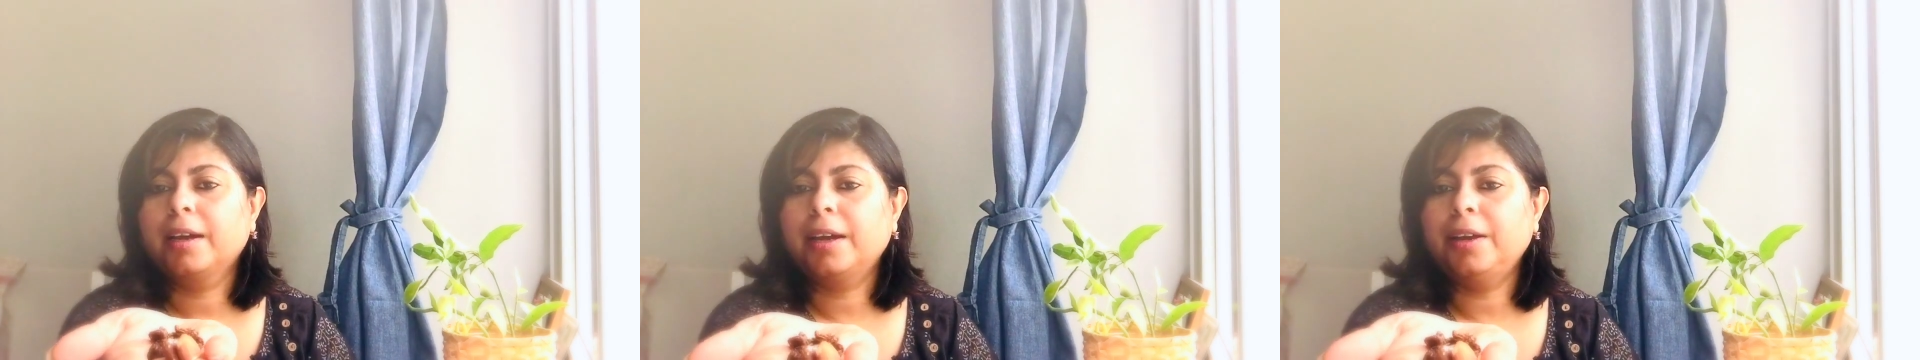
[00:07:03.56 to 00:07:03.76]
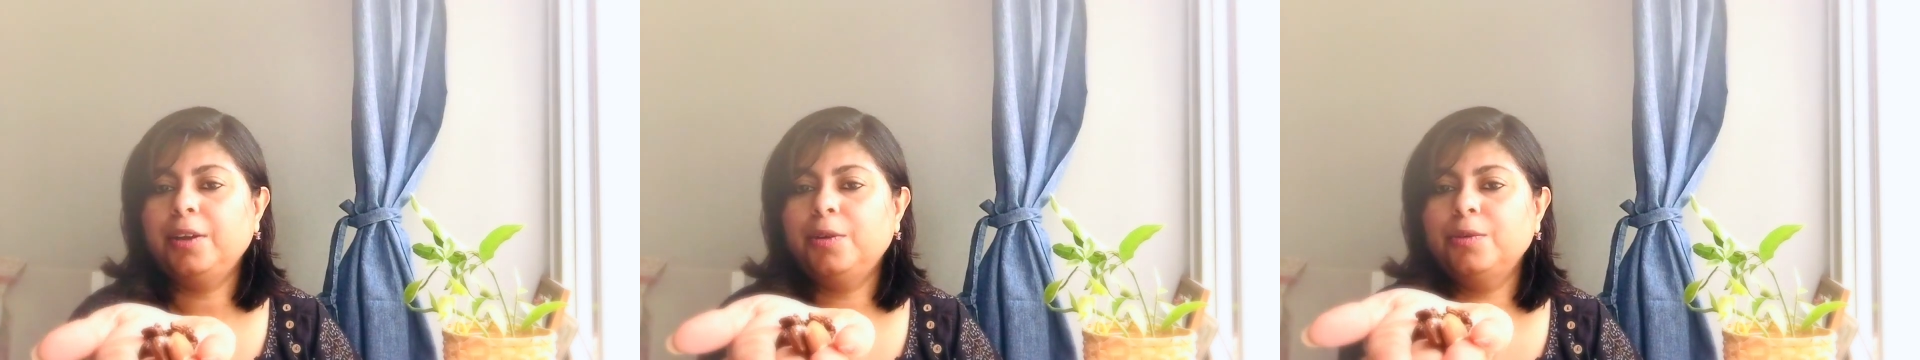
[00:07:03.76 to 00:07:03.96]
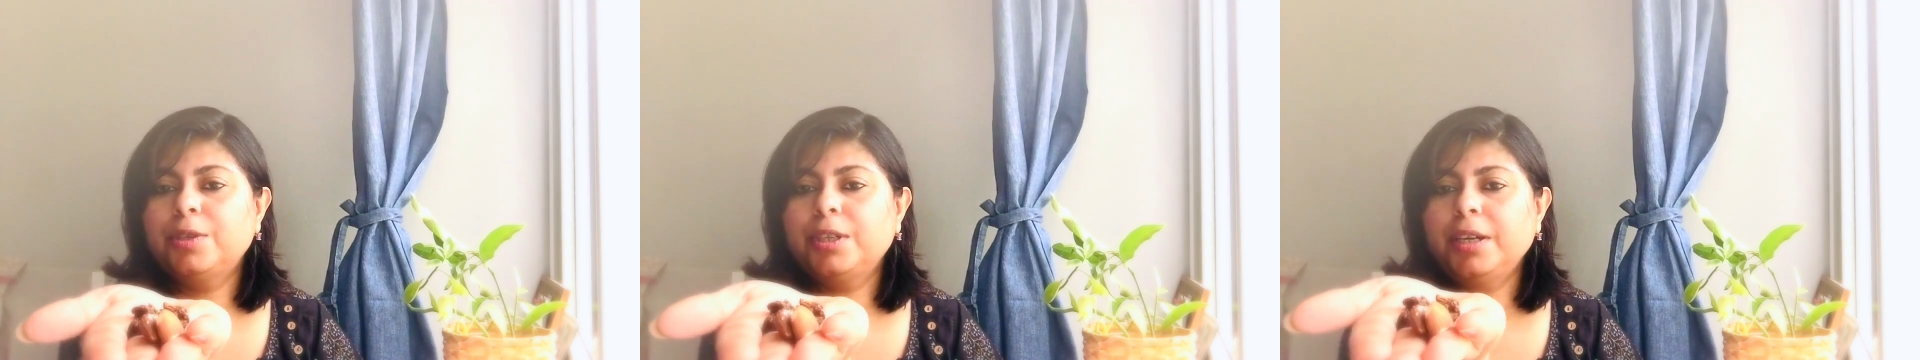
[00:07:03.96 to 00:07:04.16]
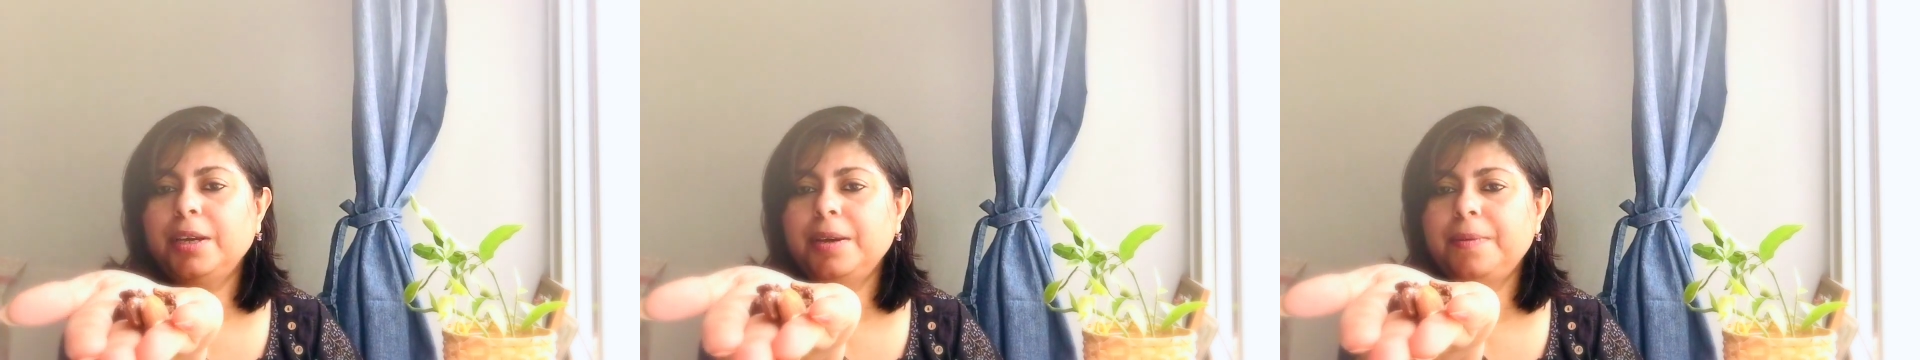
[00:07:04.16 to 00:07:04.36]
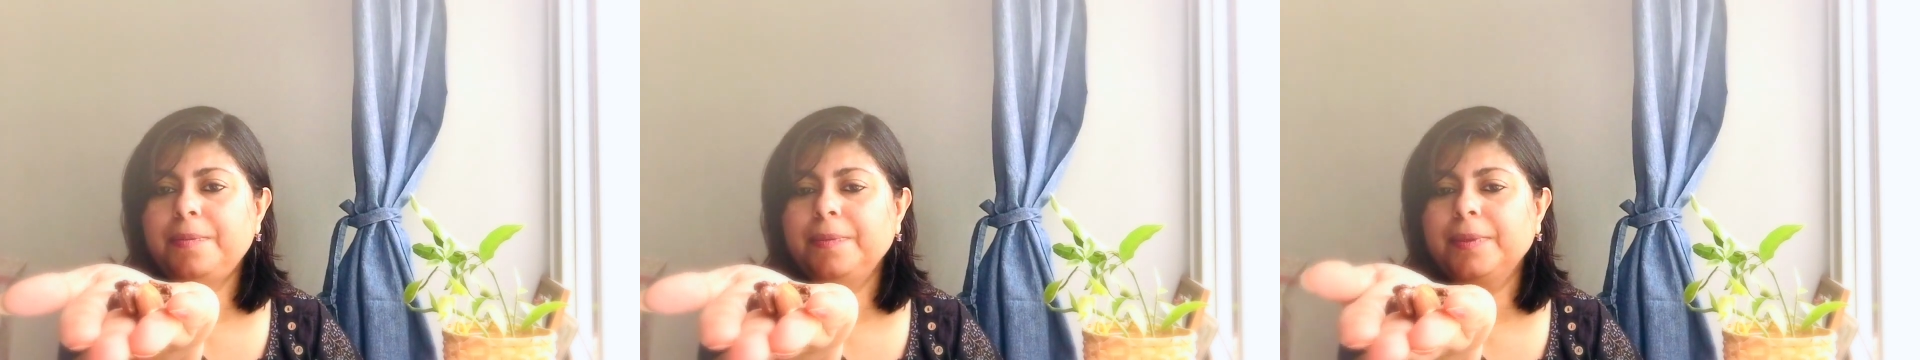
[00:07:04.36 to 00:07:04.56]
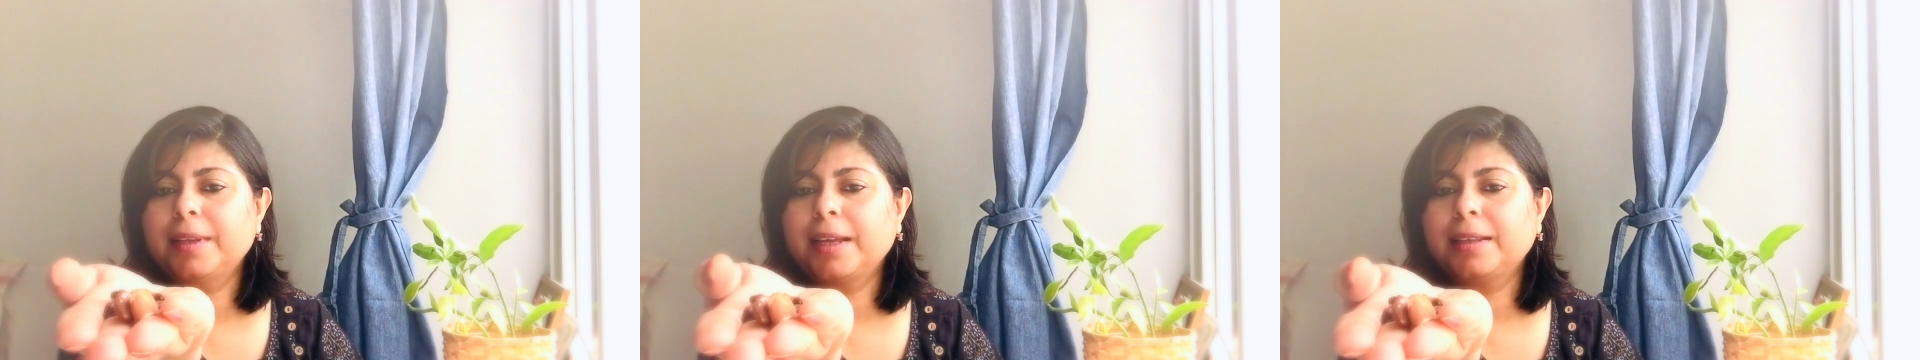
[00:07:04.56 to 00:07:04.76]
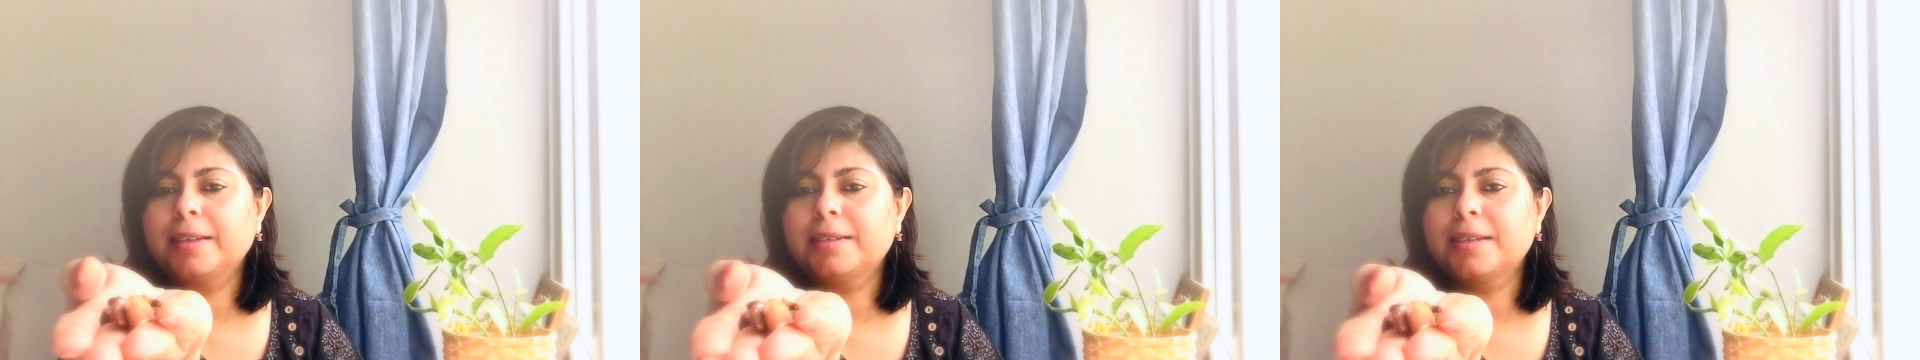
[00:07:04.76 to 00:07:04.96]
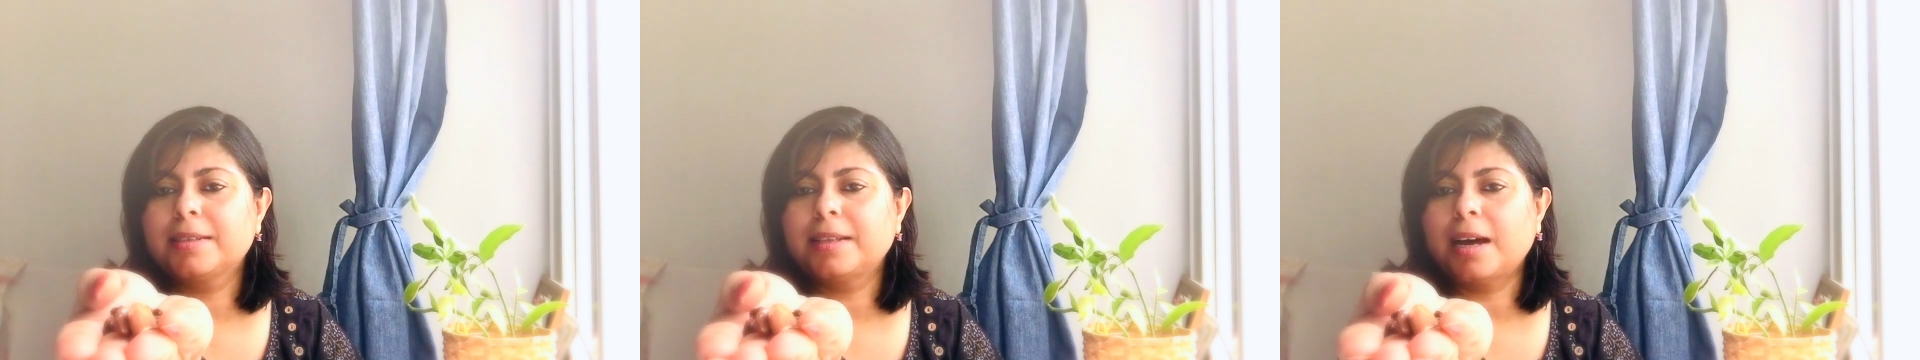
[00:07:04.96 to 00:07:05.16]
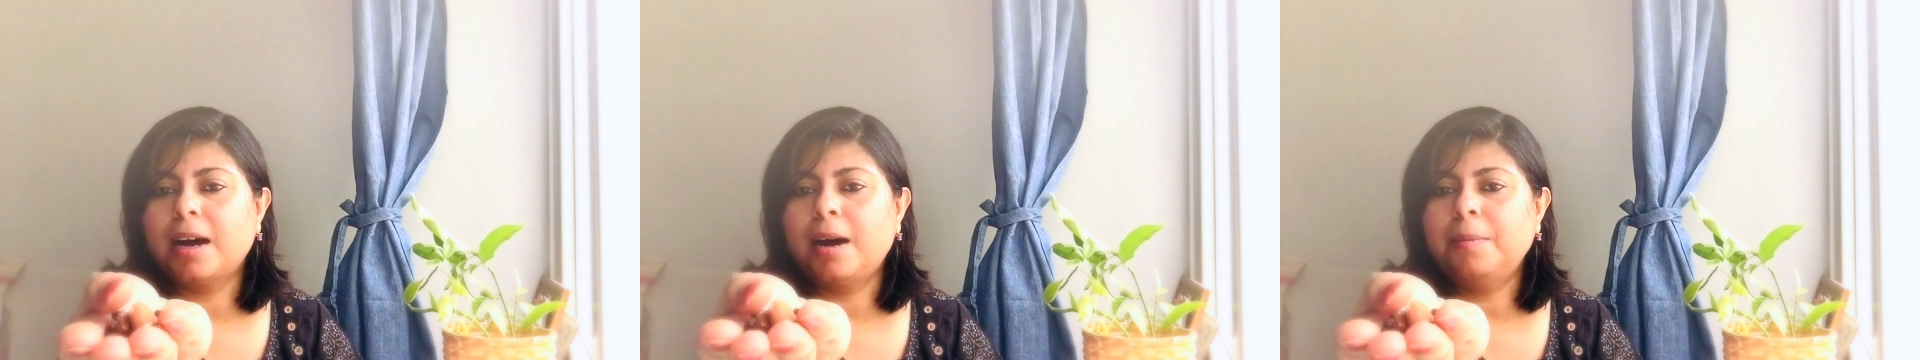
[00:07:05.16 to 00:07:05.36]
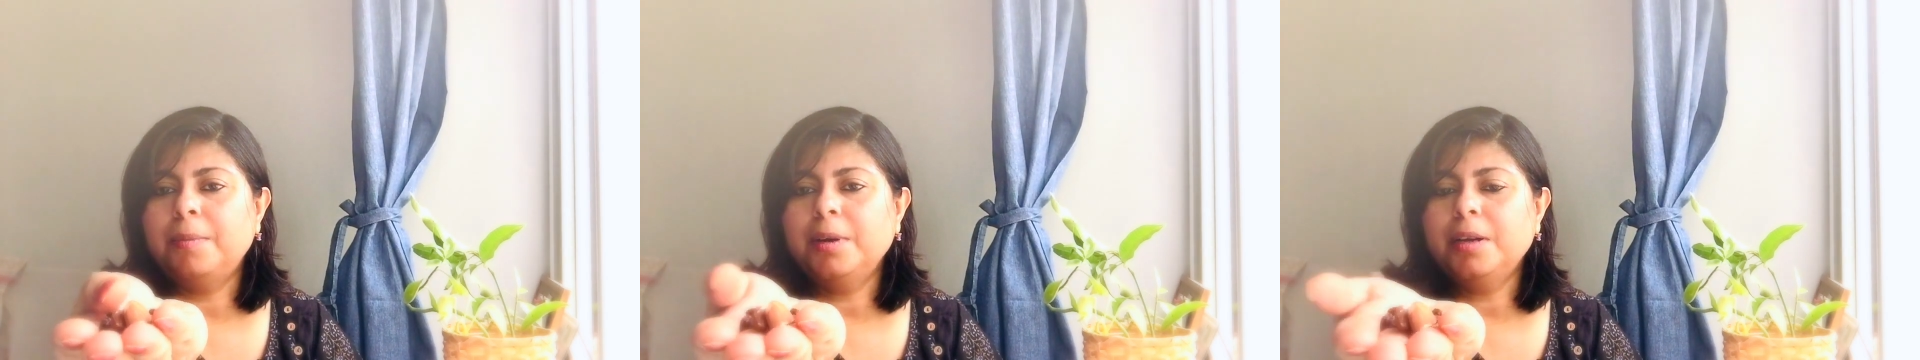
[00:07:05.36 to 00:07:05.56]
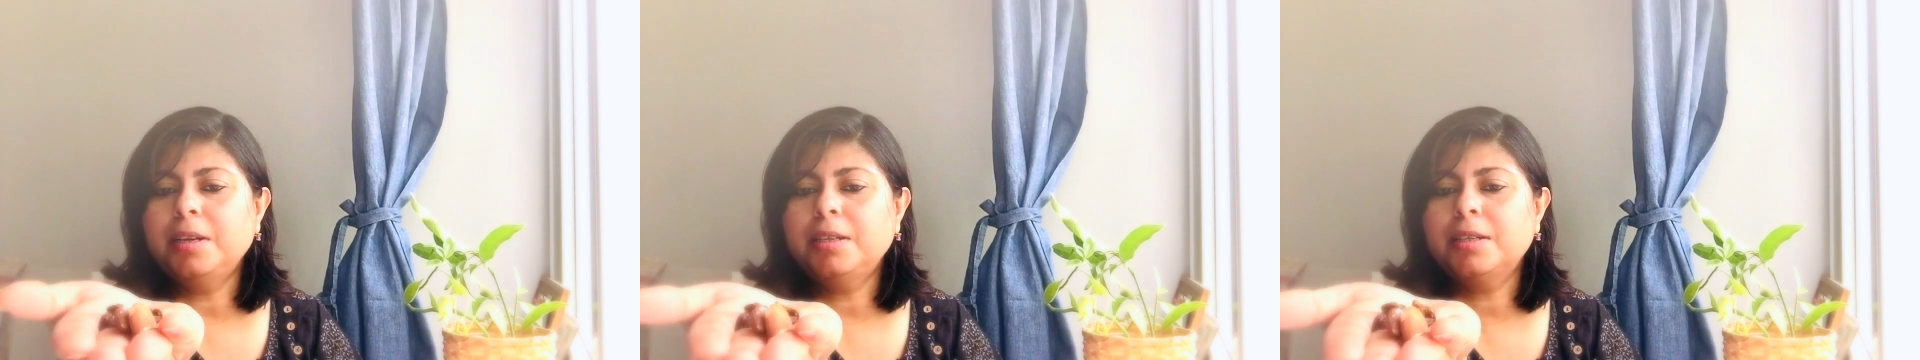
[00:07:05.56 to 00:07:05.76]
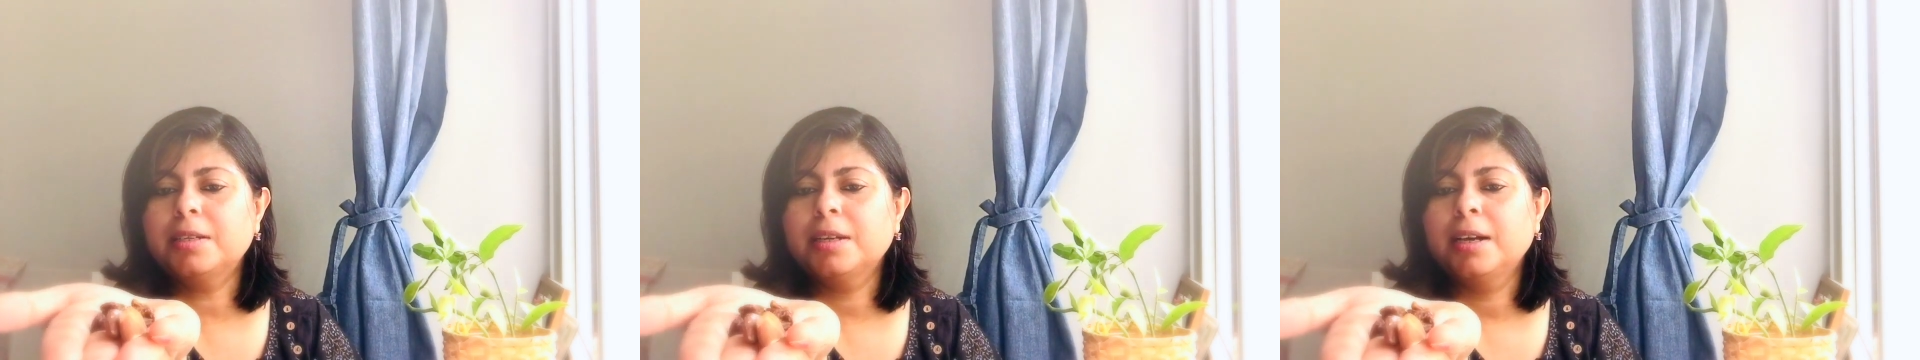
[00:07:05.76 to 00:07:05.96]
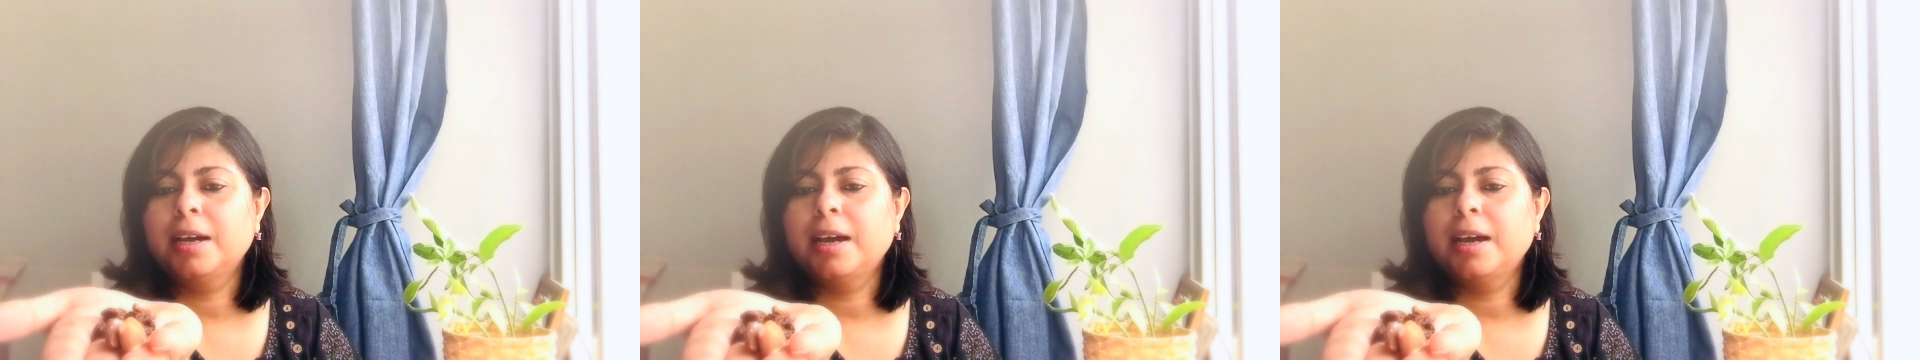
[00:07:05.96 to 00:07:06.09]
can you see, like this is the almonds